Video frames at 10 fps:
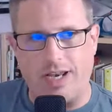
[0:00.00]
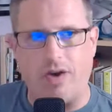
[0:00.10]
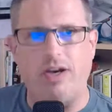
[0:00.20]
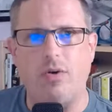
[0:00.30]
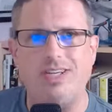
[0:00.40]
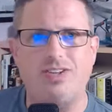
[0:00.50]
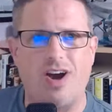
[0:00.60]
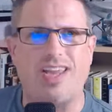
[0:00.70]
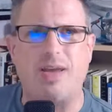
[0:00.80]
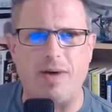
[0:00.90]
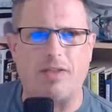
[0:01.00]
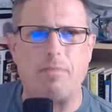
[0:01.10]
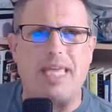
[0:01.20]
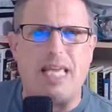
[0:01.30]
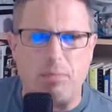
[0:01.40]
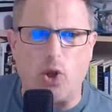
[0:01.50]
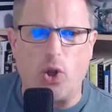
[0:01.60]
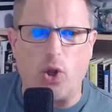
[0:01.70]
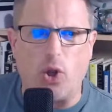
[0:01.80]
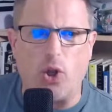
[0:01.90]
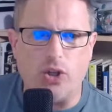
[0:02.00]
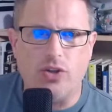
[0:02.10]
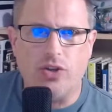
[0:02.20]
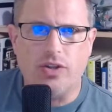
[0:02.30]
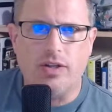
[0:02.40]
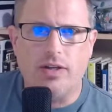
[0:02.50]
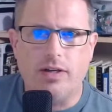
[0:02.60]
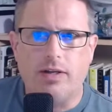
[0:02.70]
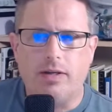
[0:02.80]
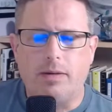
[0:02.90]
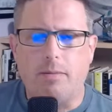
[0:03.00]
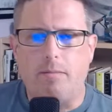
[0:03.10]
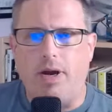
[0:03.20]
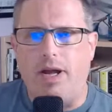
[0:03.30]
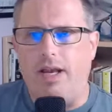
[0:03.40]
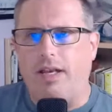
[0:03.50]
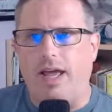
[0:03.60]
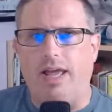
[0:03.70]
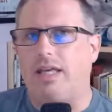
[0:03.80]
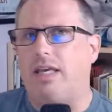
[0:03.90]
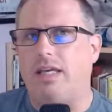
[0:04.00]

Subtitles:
Now I know he's talking about people, but like,